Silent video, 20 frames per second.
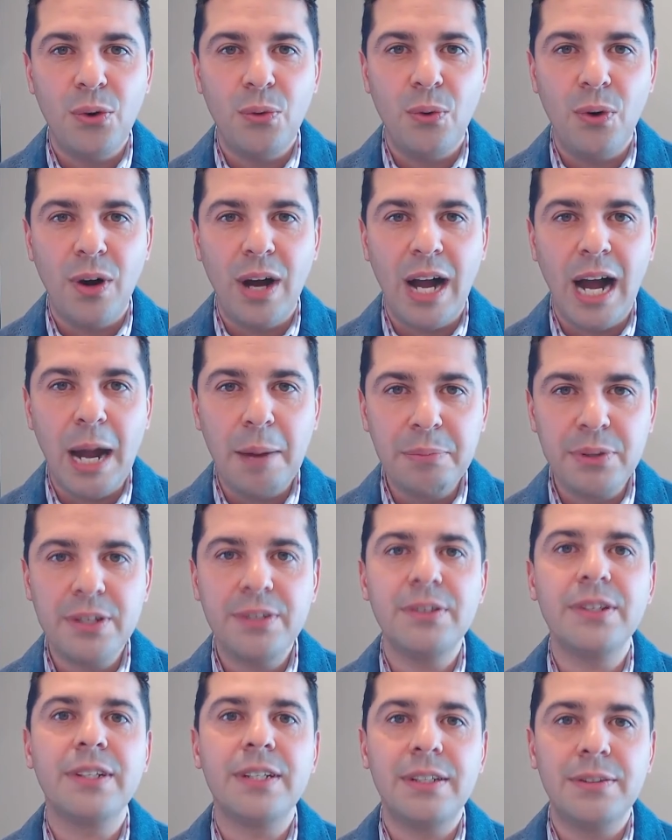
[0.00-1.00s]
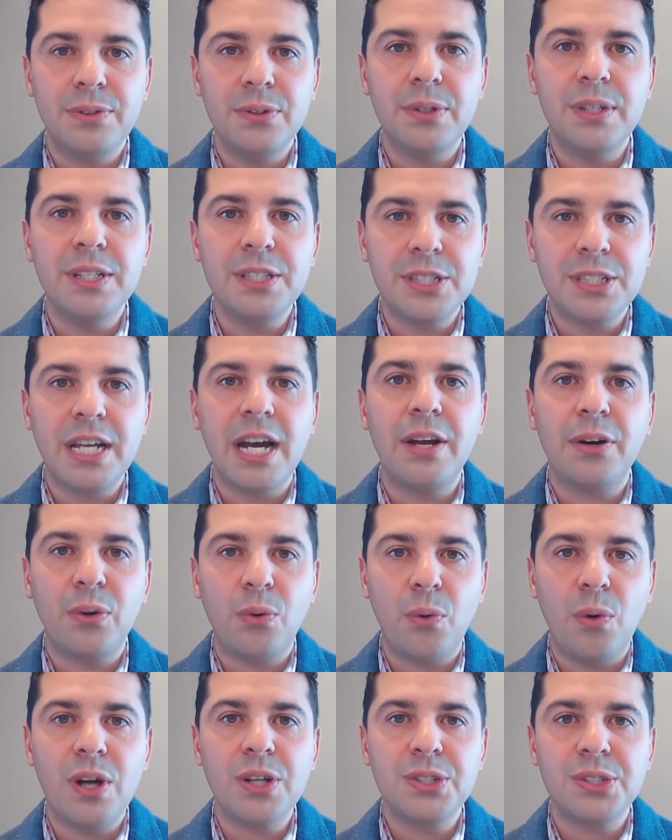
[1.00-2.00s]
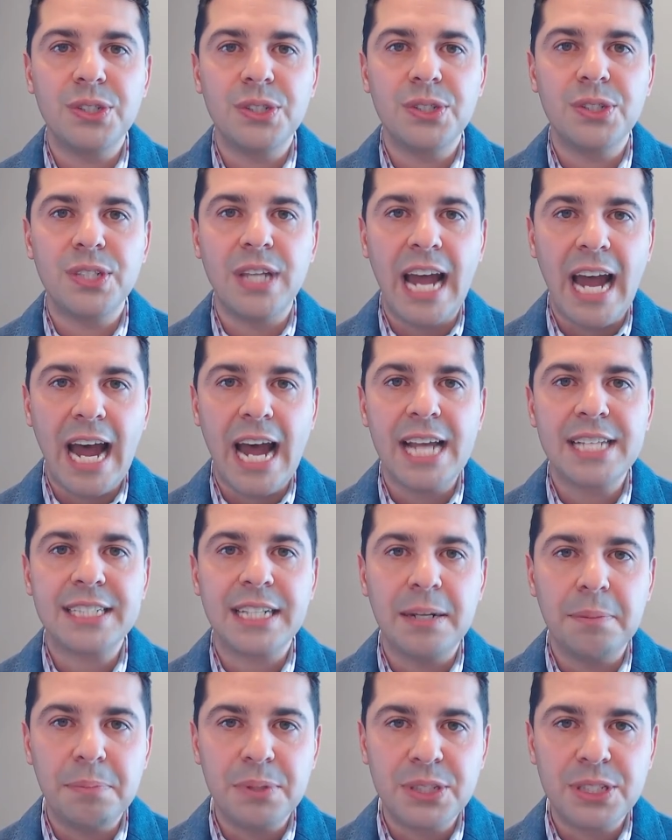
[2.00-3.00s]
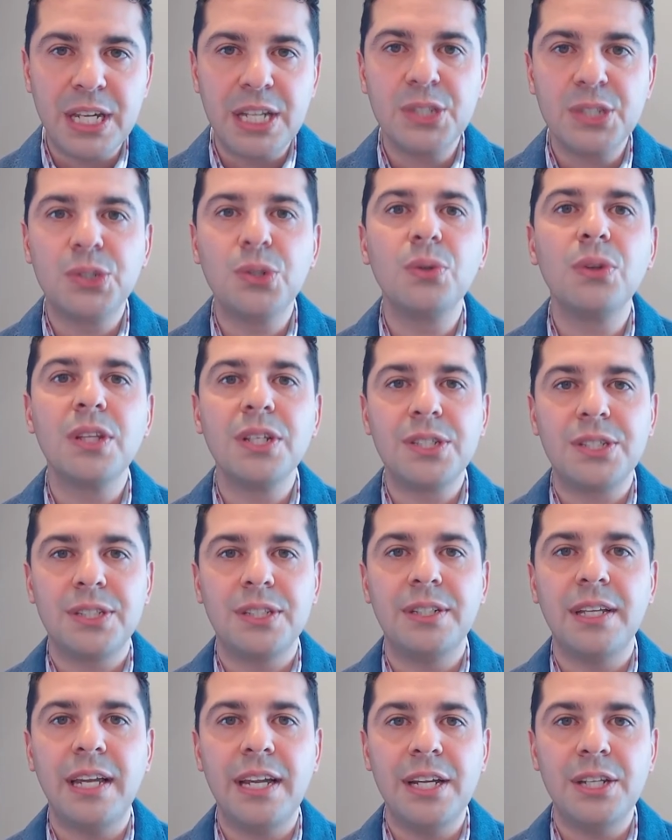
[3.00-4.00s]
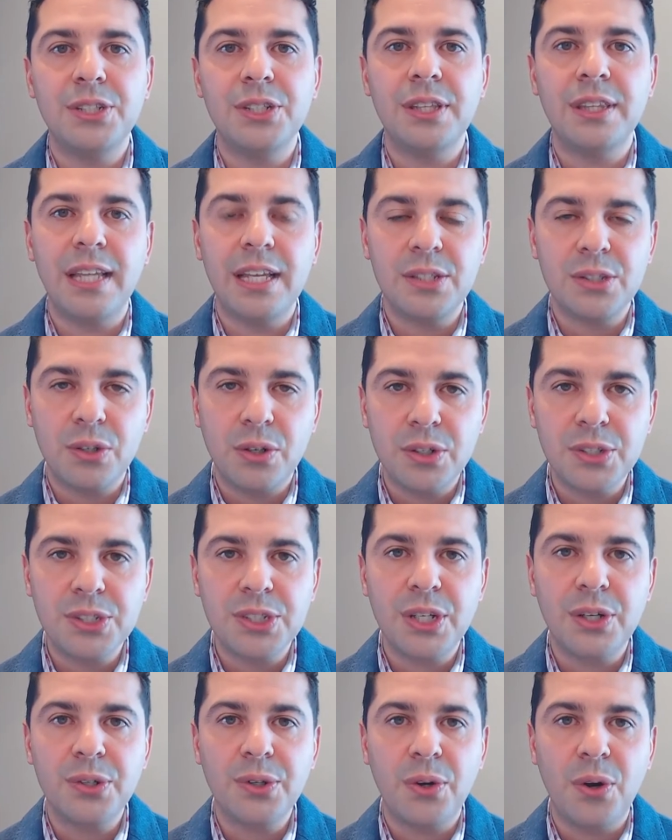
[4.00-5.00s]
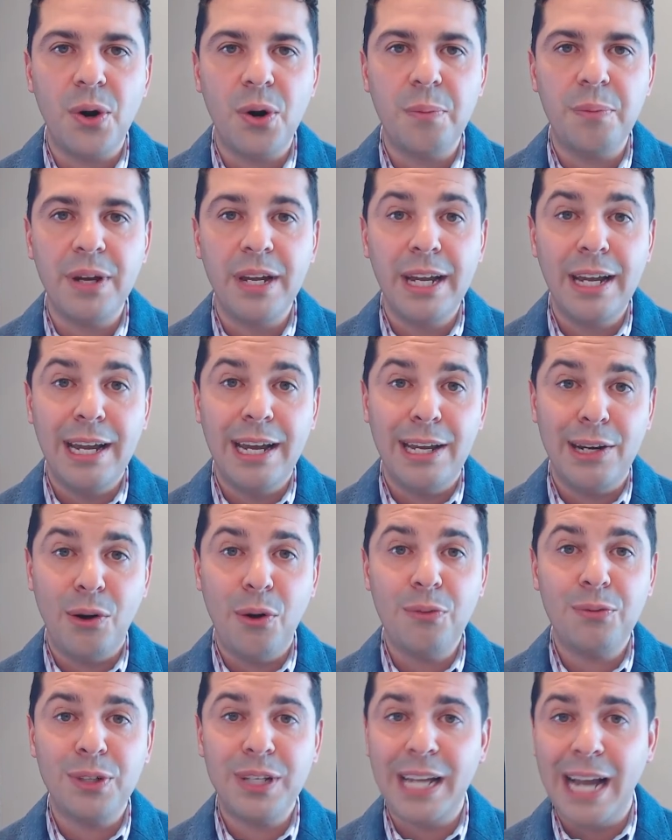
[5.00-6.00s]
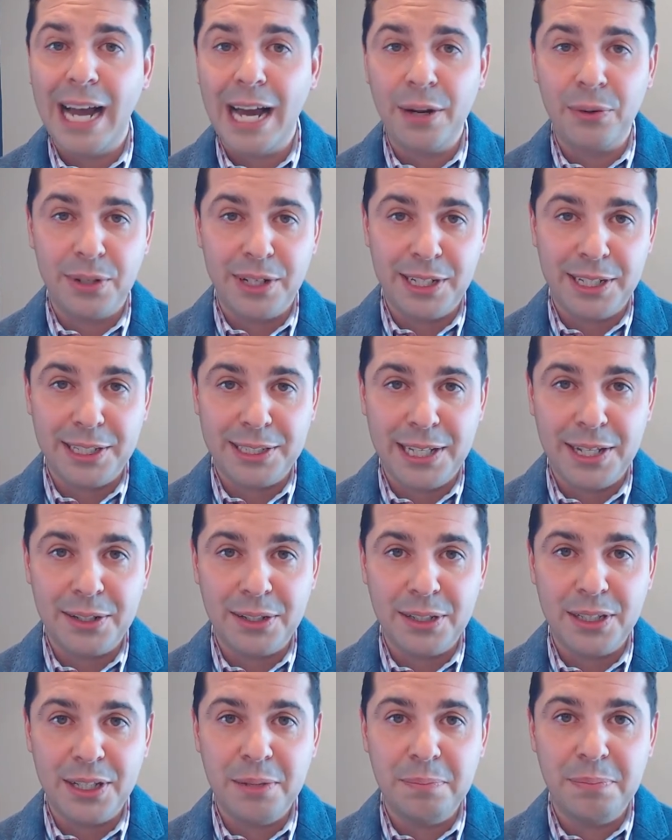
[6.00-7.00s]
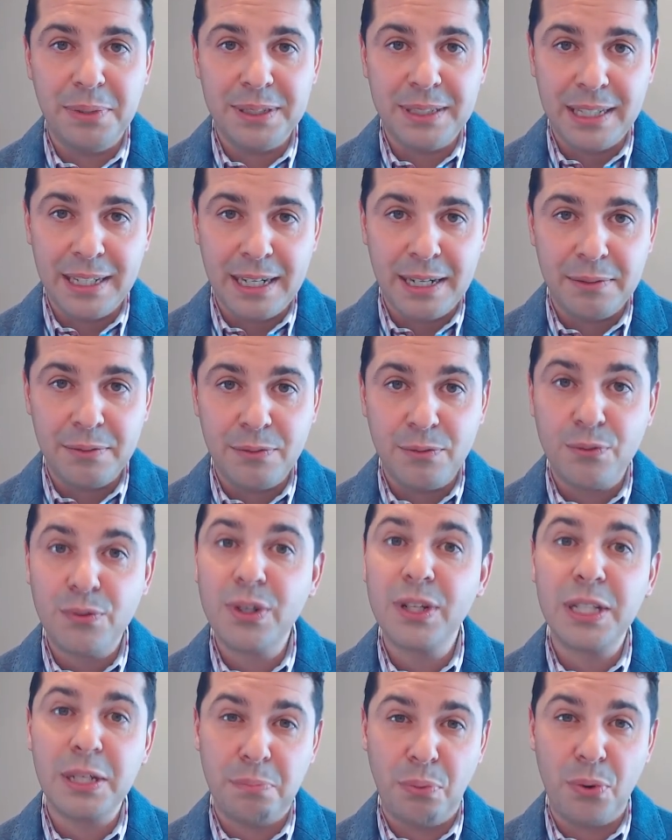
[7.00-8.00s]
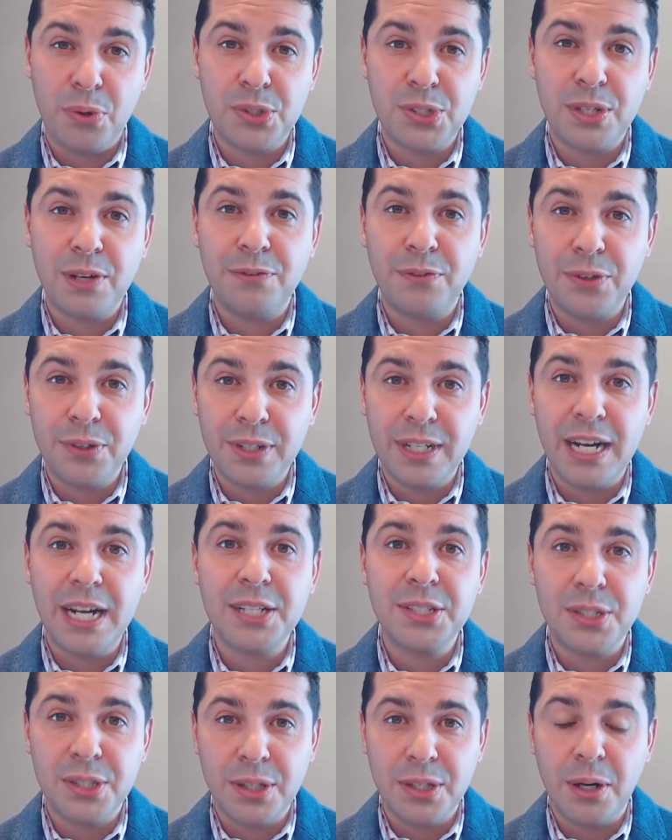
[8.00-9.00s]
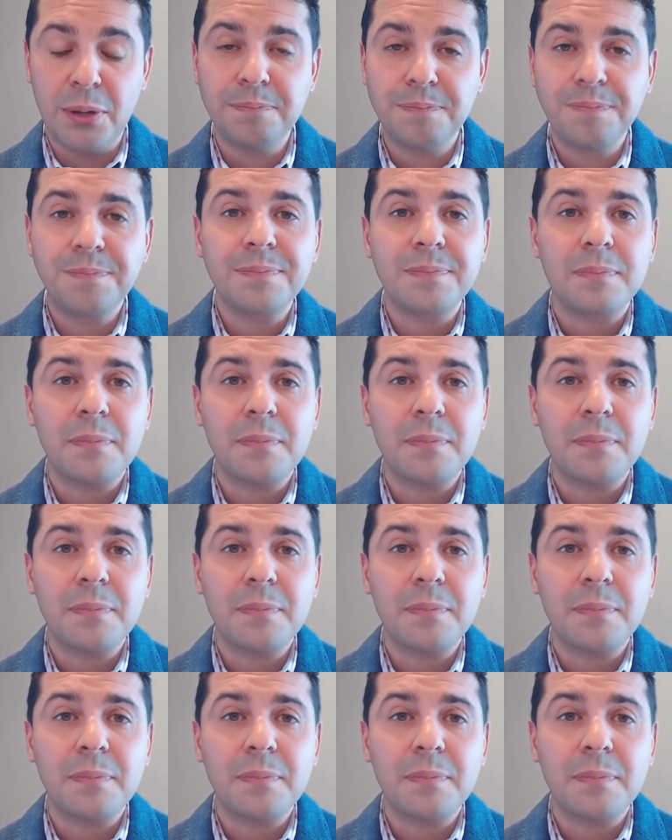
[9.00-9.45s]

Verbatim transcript: Well, I'm going to give you insider questions to ask a potential listing agent that's going to sell your home, and hopefully, I don't get kicked out of the club. But uh, really important stuff for you guys to know.